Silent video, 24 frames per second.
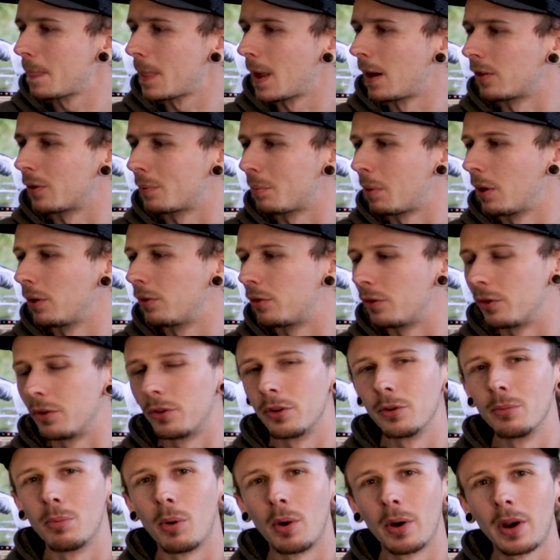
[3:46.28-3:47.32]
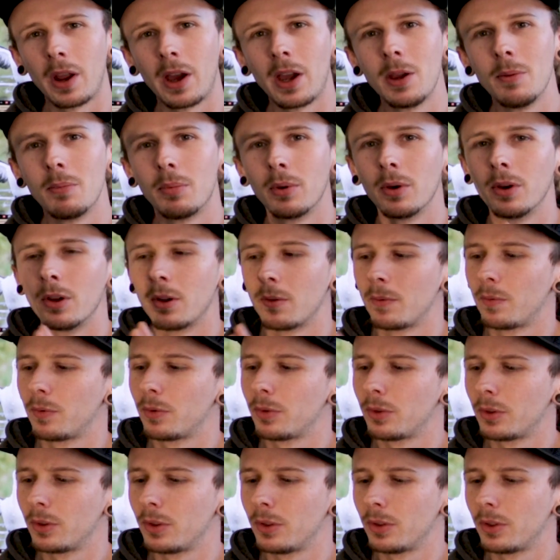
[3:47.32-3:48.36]
as opposed to 2.8, but
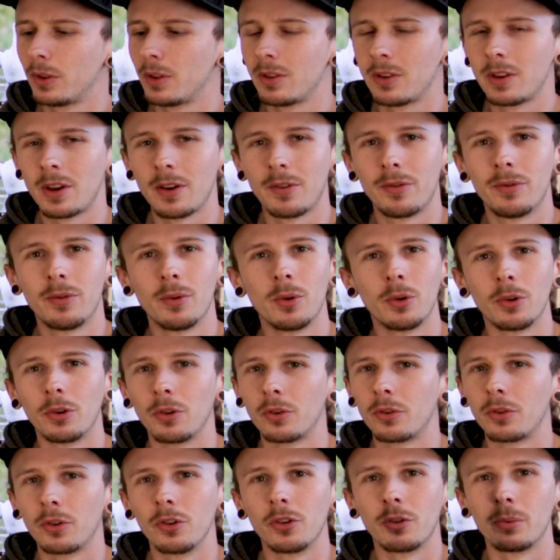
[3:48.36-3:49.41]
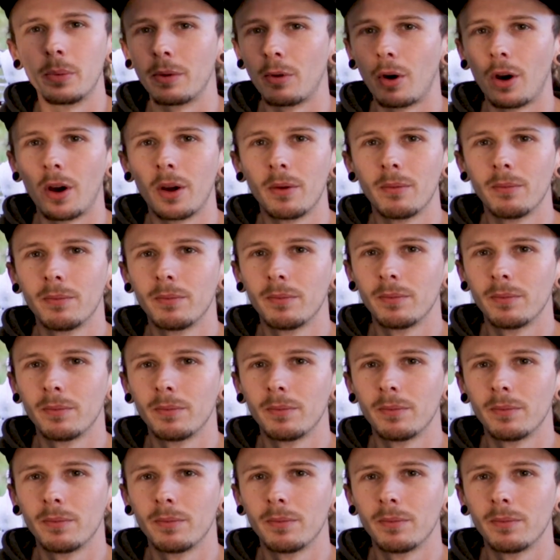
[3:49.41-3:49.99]
the f4 just suits me right,